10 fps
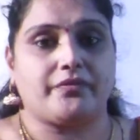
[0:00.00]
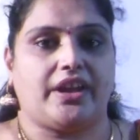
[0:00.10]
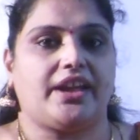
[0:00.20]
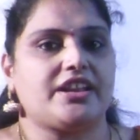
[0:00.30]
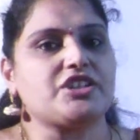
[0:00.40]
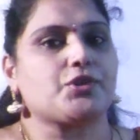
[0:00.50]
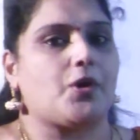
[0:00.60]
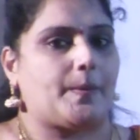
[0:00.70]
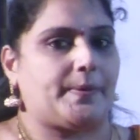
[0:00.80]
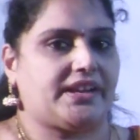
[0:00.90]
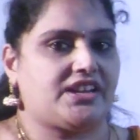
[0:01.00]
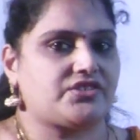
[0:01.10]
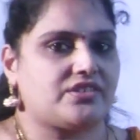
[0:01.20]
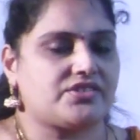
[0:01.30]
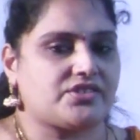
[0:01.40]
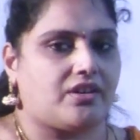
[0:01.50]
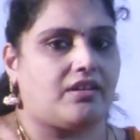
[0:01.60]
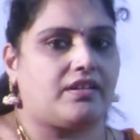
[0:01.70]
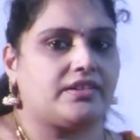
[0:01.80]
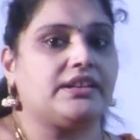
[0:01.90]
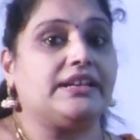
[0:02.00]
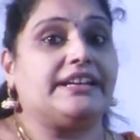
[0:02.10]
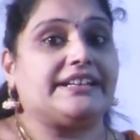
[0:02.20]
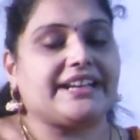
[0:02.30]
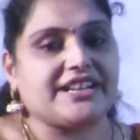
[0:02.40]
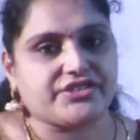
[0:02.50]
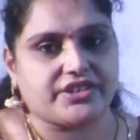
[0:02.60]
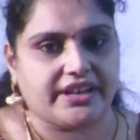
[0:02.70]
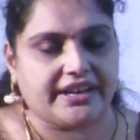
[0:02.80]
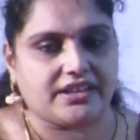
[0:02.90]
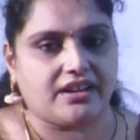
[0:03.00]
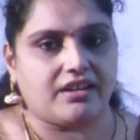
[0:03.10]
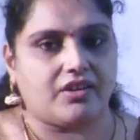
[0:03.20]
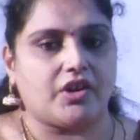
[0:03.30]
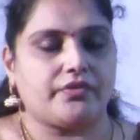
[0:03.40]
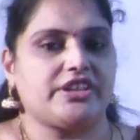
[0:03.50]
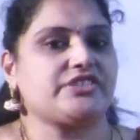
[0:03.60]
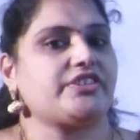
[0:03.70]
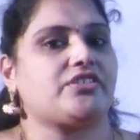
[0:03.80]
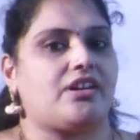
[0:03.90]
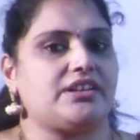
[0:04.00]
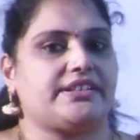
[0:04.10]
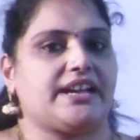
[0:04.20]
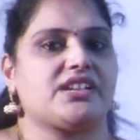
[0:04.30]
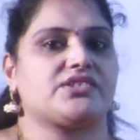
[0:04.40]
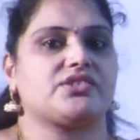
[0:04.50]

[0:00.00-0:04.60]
various operations on text data, or which we call it as